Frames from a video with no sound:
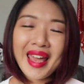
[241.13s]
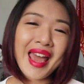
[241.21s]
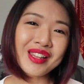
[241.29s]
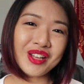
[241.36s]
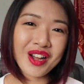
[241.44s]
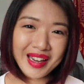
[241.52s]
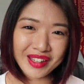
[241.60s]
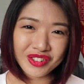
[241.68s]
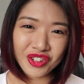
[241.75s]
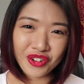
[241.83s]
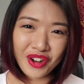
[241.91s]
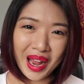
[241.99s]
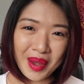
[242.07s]
and on
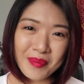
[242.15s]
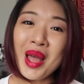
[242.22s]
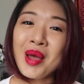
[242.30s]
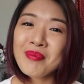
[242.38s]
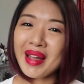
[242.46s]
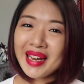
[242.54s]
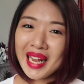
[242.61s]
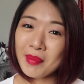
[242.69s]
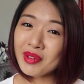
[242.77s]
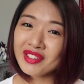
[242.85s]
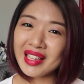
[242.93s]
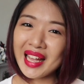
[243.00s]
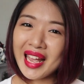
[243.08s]
Instagram. My name
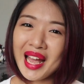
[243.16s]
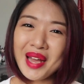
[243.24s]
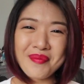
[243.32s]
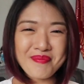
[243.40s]
is Leia.